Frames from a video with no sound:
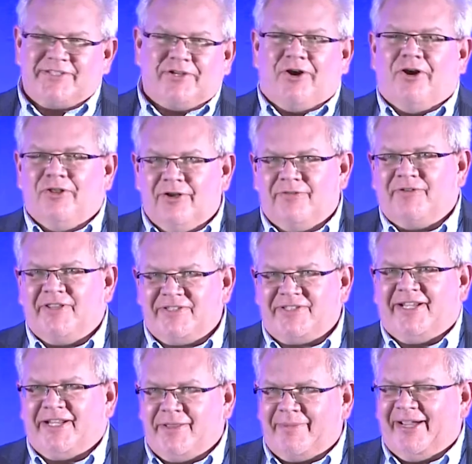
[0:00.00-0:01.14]
all over the
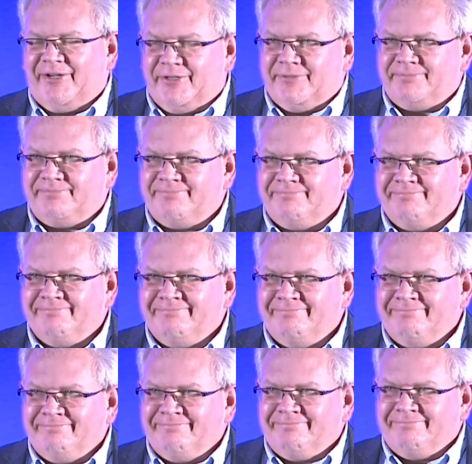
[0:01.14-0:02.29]
side of the mountain.
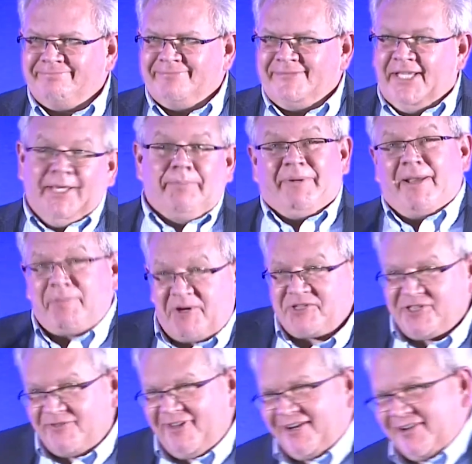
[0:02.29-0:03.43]
But I
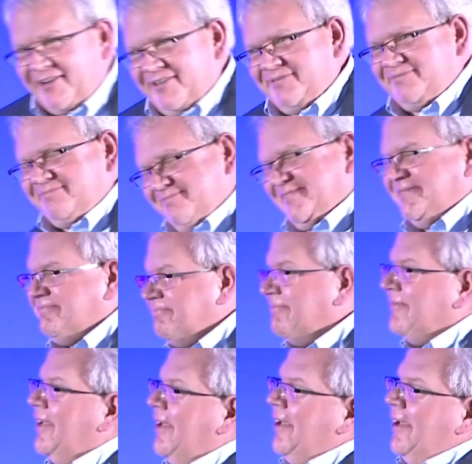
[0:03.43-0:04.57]
persevered.
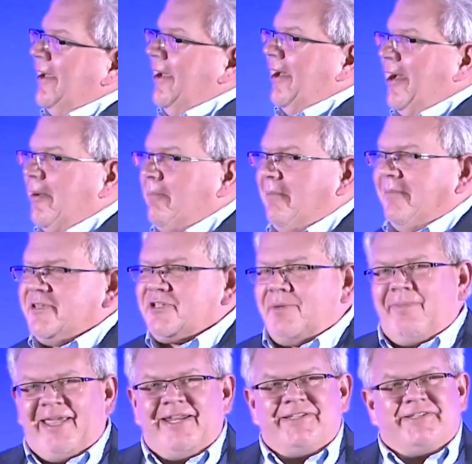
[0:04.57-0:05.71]
So I
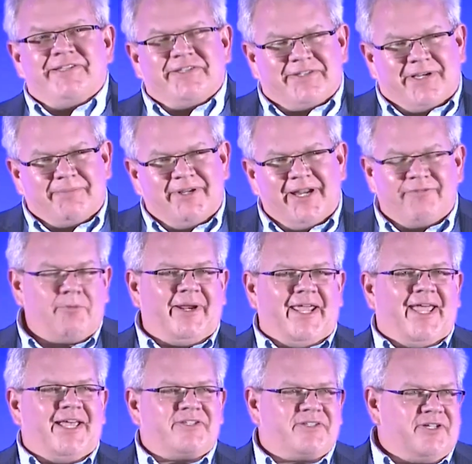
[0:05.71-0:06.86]
made it to the summit. Everybody
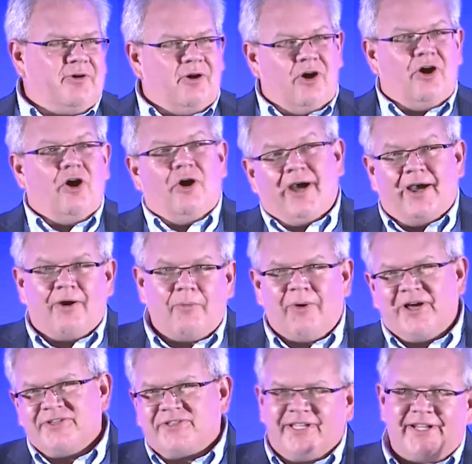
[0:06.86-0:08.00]
asks, oh, how
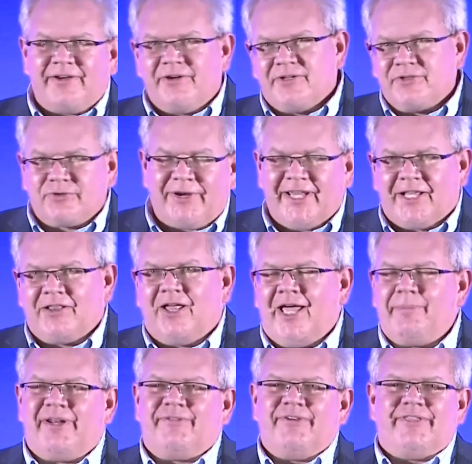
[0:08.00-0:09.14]
was it? Oh, great
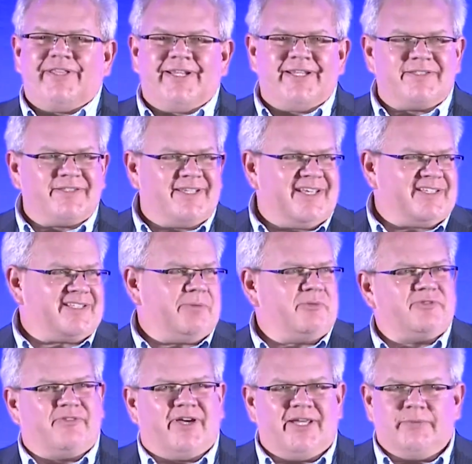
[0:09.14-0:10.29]
climb and everything. And I says, yeah, summit
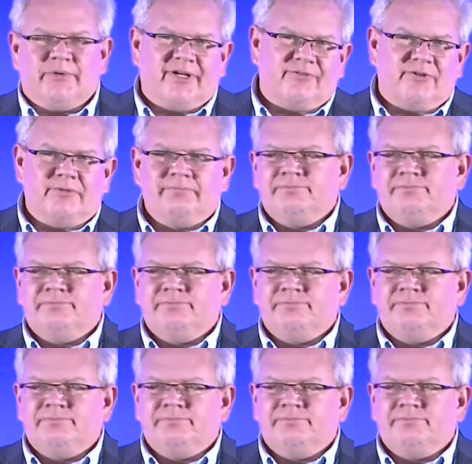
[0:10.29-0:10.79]
was fine, whatever.